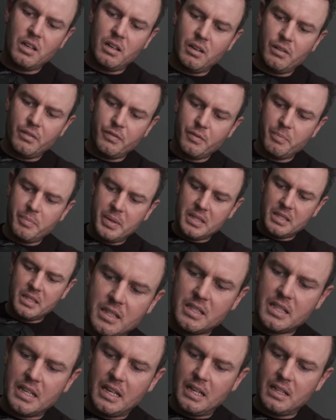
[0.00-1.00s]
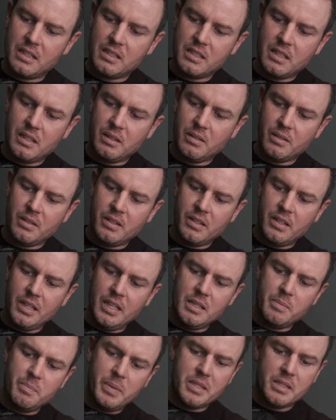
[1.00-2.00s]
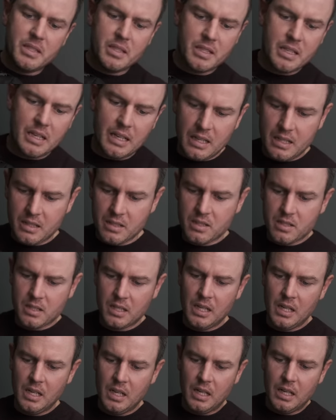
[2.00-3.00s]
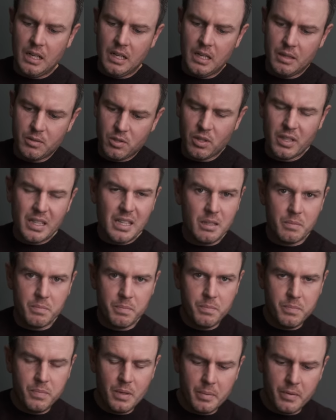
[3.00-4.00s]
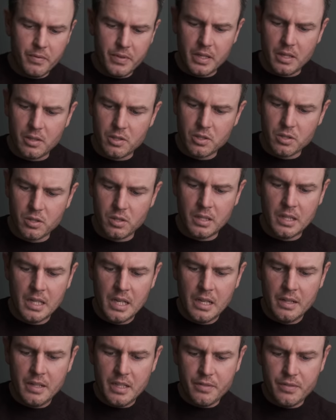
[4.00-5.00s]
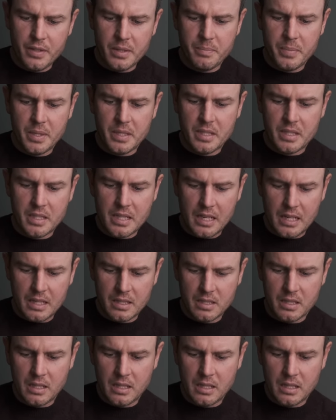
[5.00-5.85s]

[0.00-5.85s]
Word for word: of business cards. Now, these business cards are, I'm trying to keep this let me video short. These business cards